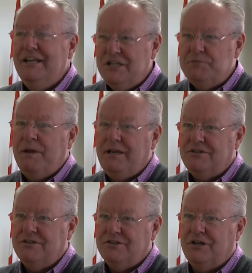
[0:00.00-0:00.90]

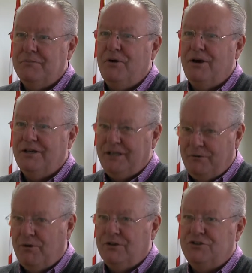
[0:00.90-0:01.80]
space is a commodity
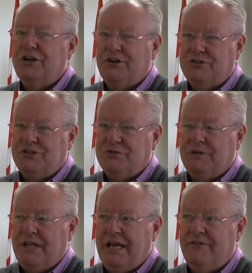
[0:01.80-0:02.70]
one cherishes
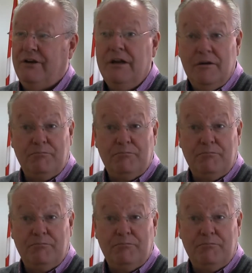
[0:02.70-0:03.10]
when they have it.